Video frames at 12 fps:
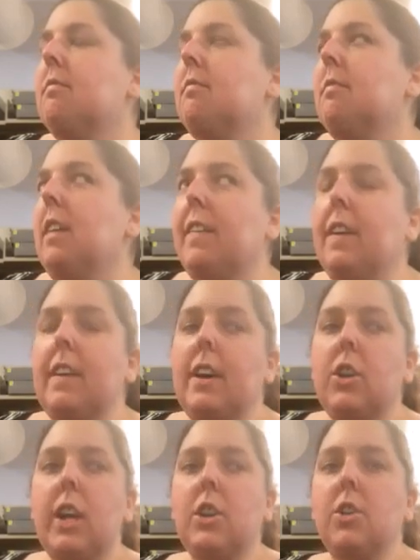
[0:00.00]
Not that that
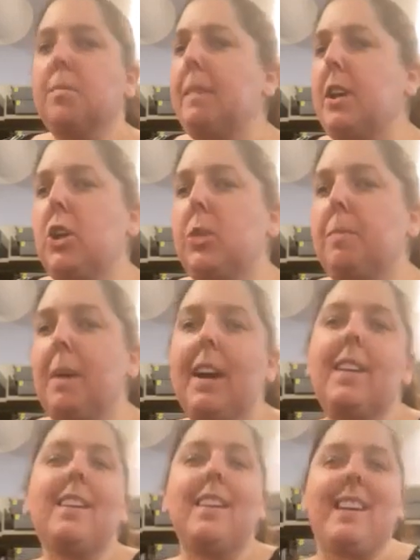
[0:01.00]
changes much, but
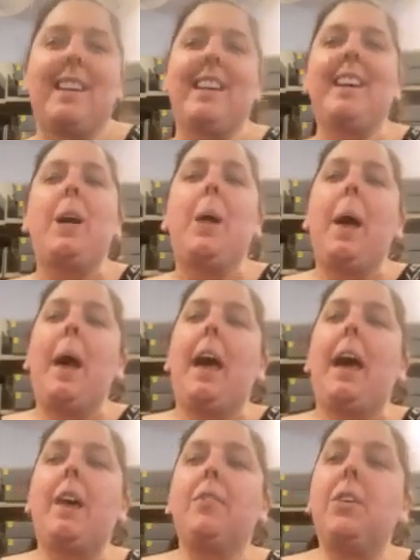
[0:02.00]

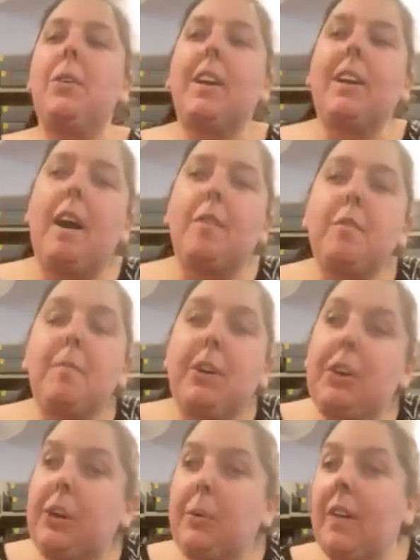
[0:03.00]
if you are not
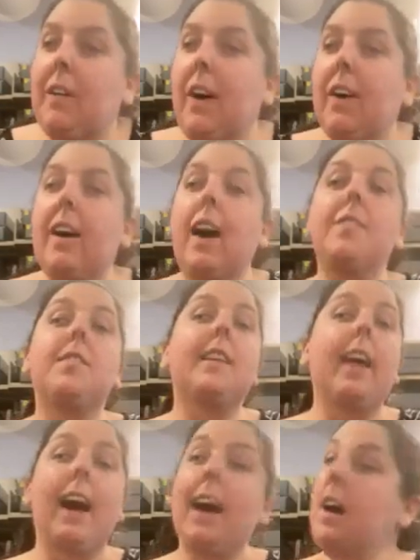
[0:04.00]
familiar with Archives
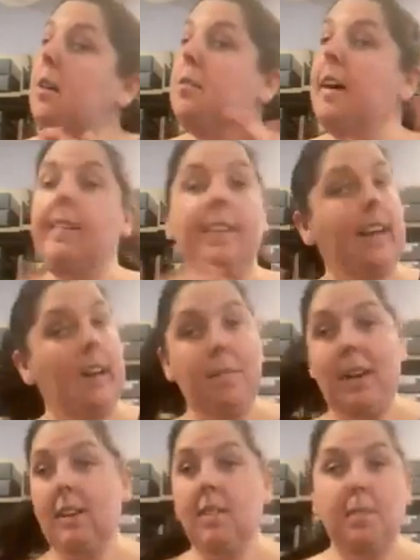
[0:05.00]
Live, let me
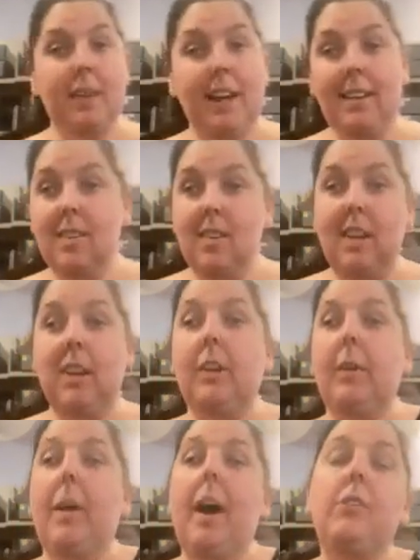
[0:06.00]
explain it to
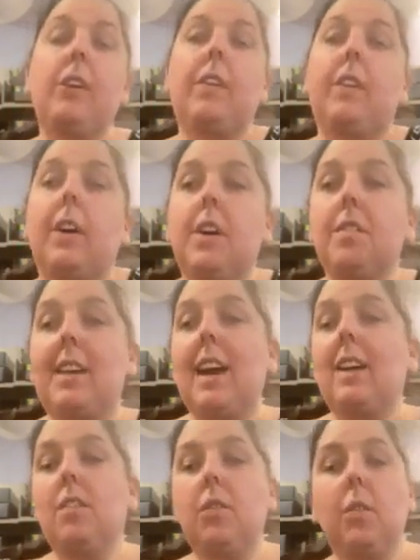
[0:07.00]
you. Every Thursday
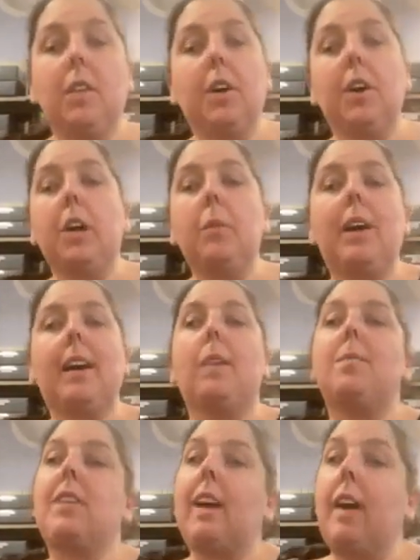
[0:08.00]
at 2:30, we
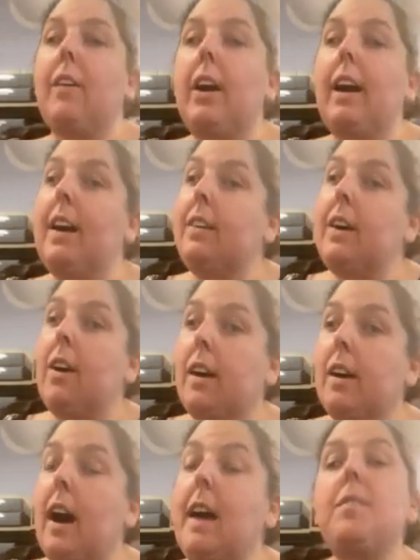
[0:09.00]
come together in the
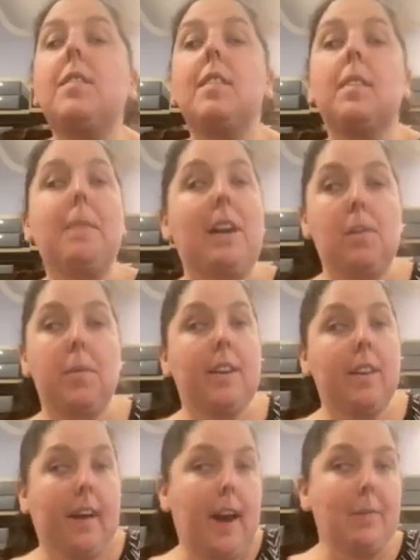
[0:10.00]
archives, in the basement of
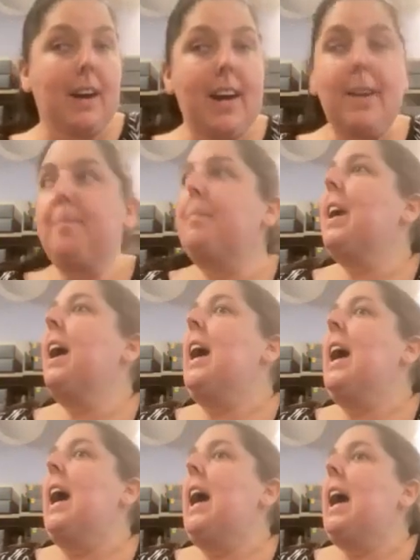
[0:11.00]
the library,
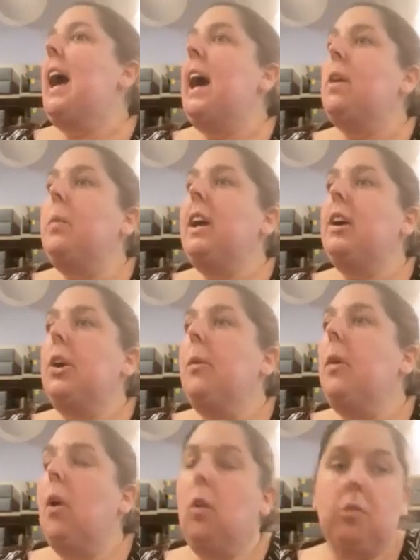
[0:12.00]
and we go
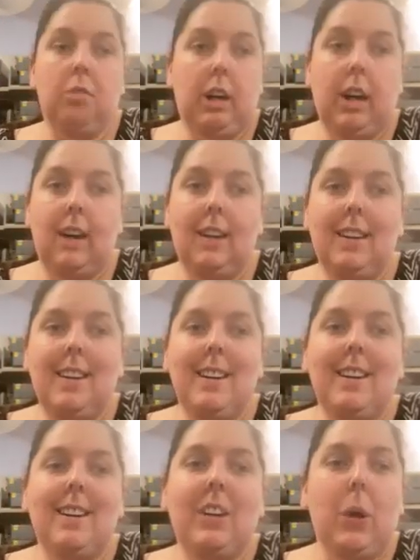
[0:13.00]
over
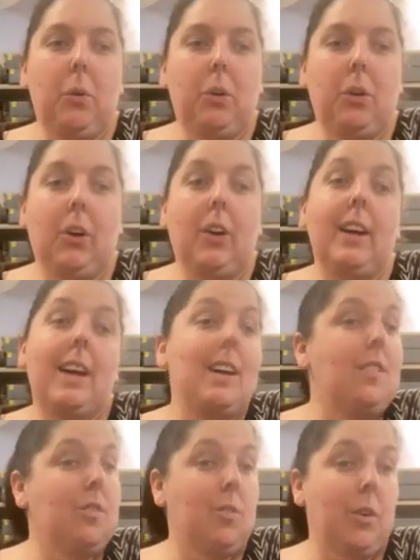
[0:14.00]
local
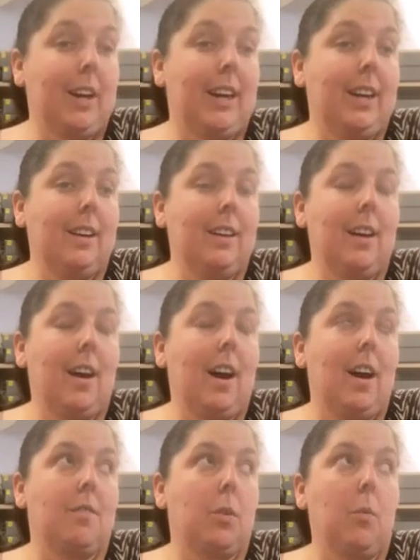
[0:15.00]
history
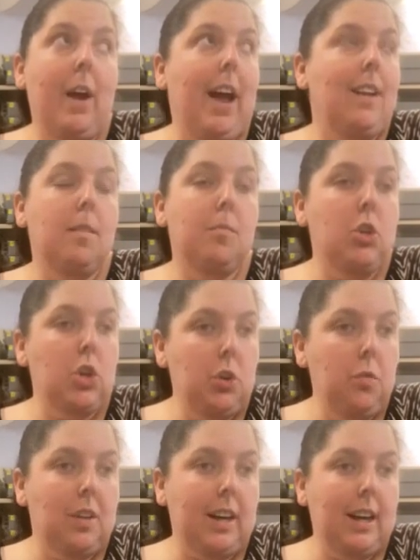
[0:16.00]
of a random
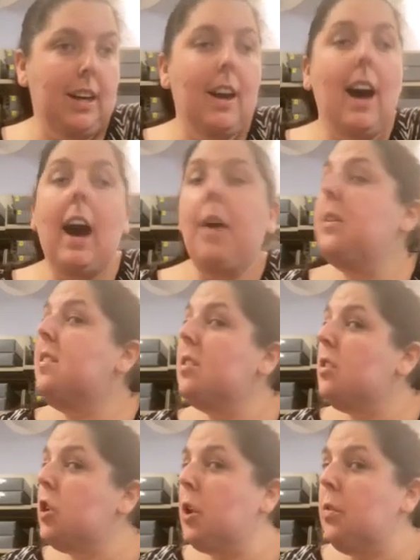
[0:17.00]
choosing. How is
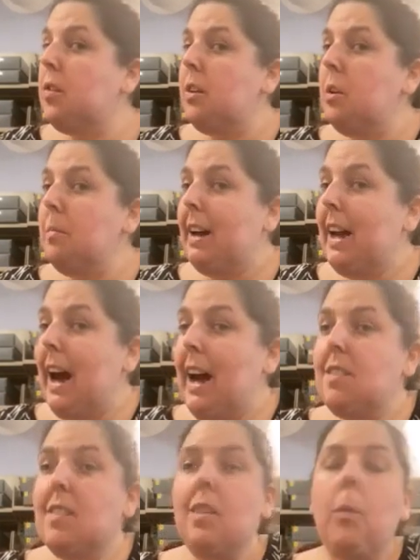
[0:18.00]
it chosen, you might
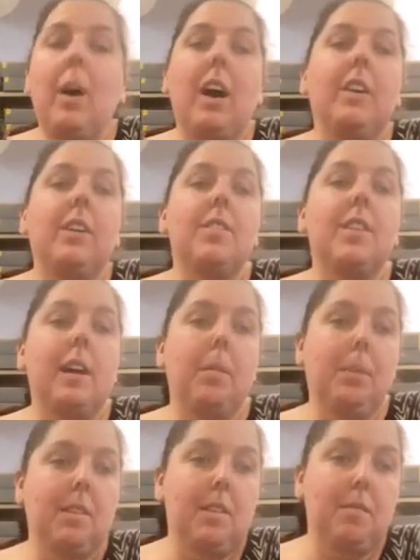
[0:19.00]
ask? Well, there's a
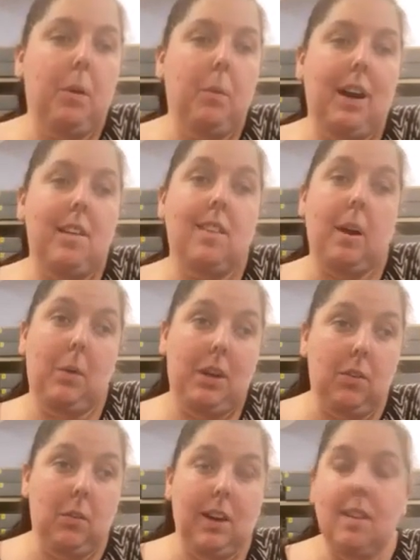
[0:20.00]
couple different ways that we
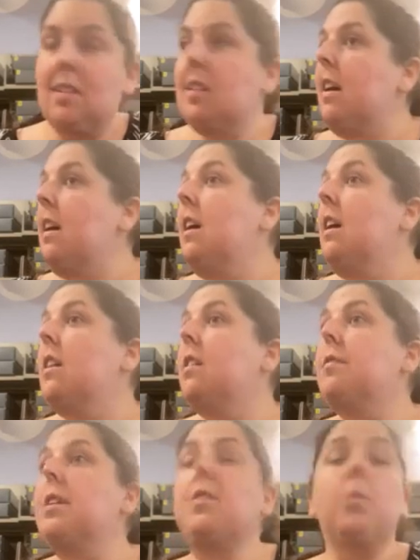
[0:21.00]
do this. The
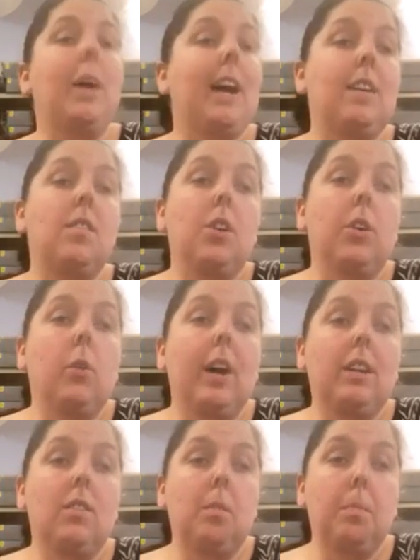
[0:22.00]
first way is you're
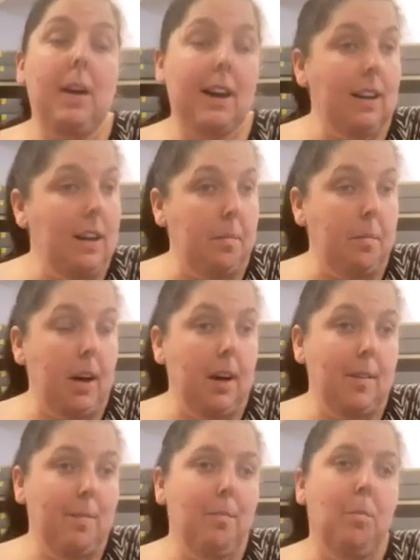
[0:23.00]
going to pick a number
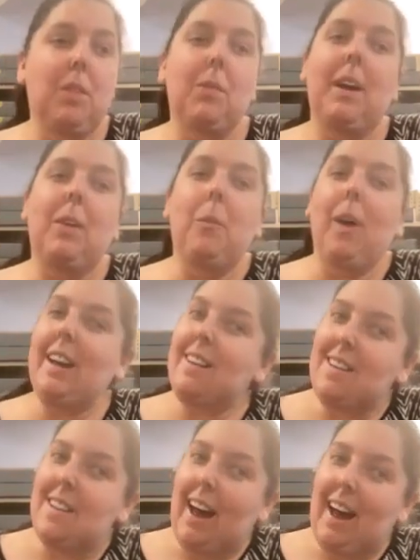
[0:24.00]
between 1 and
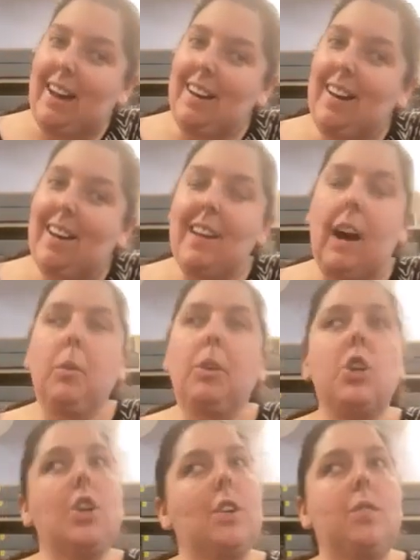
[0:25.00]
10, and that will
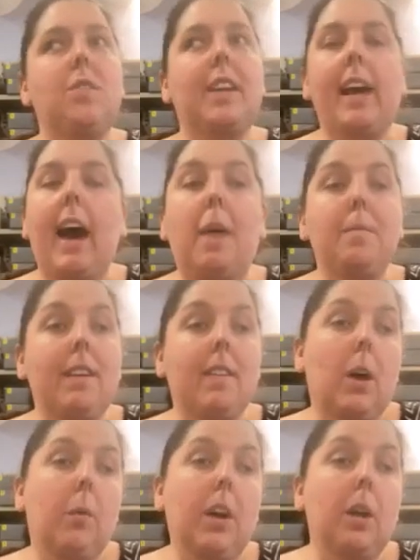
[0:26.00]
choose the cabinet
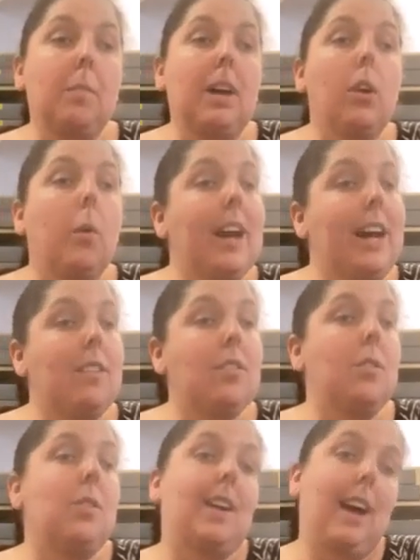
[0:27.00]
that we're going to be going
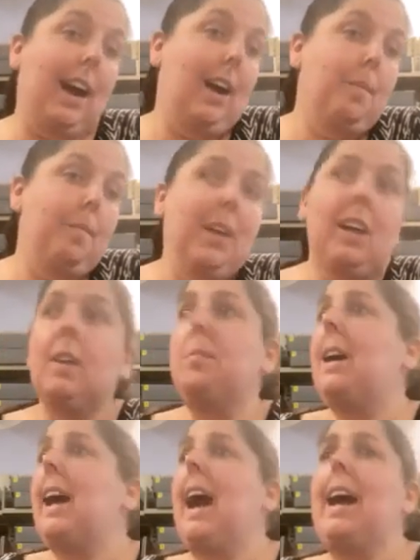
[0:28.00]
into today. It could
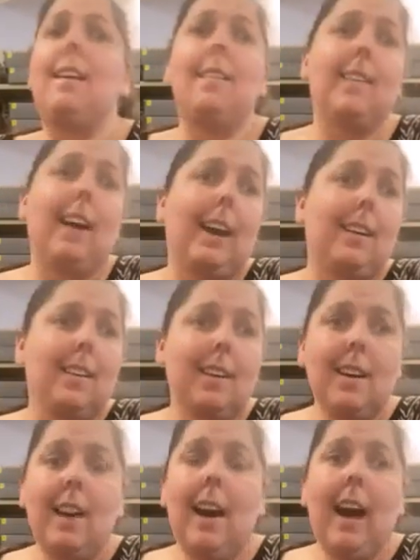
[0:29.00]
be anything
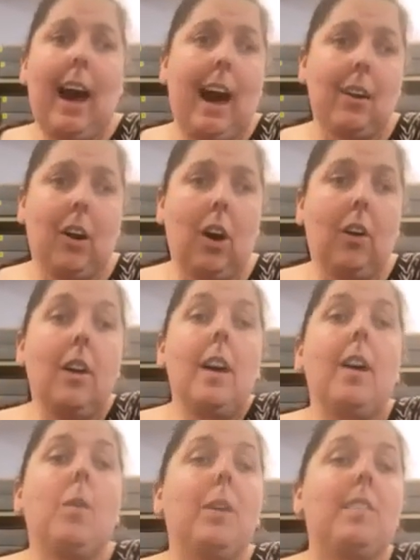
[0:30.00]
at all.
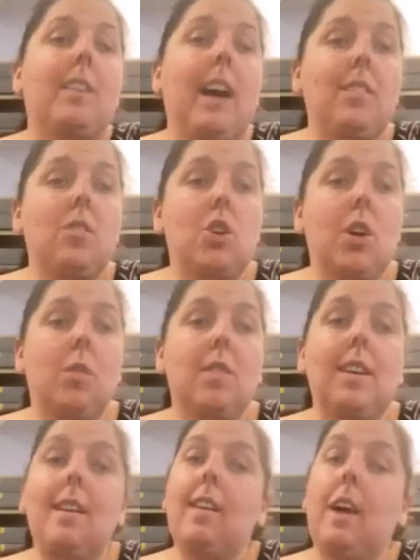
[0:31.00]
Once that's
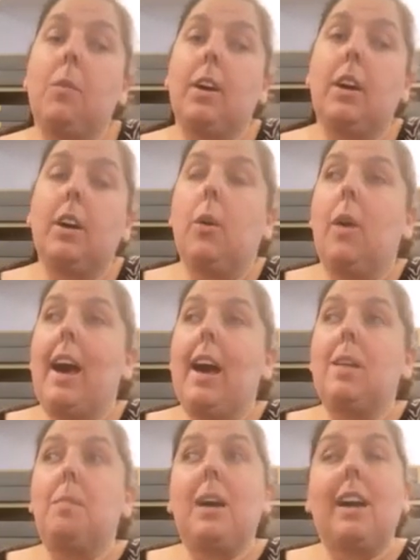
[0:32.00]
chosen, then we're going to go ahead
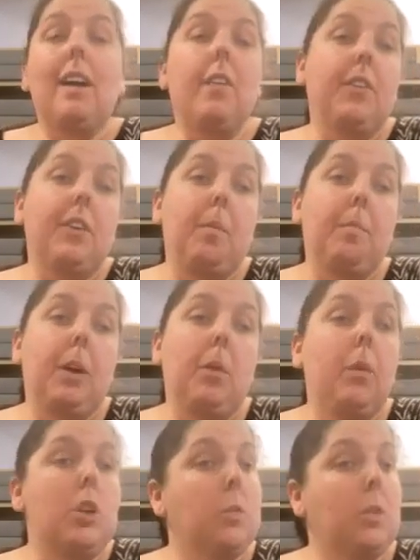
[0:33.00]
and pick another number,
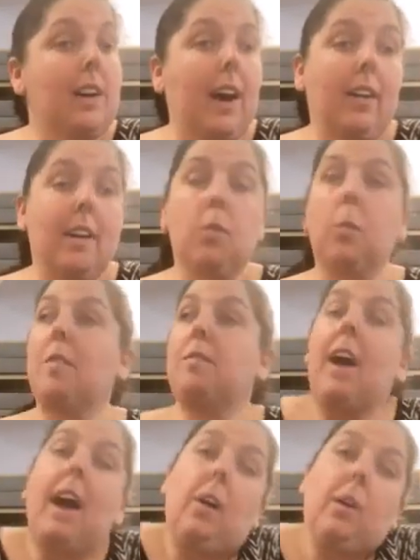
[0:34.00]
which will tell us what
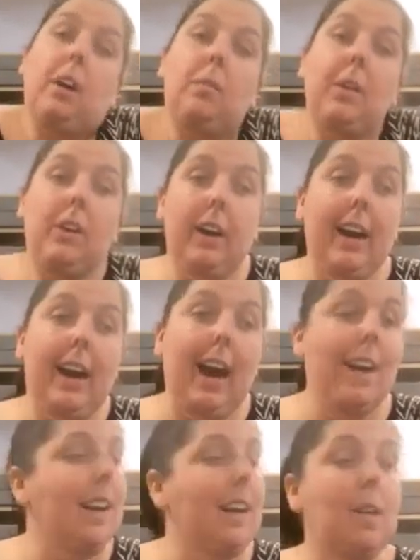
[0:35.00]
file we're going to be looking
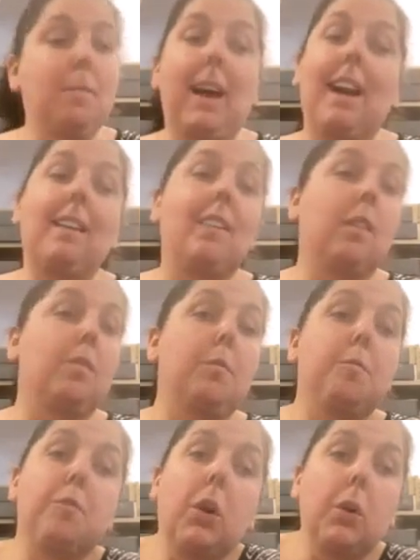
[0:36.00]
at. It could be anything from
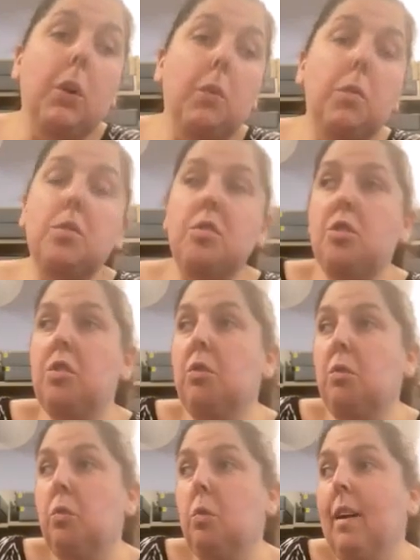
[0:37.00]
photos
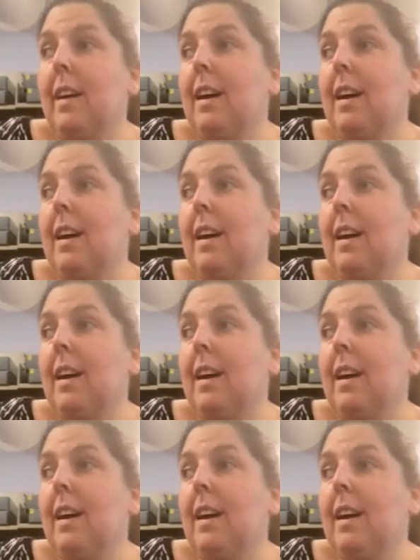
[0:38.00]
to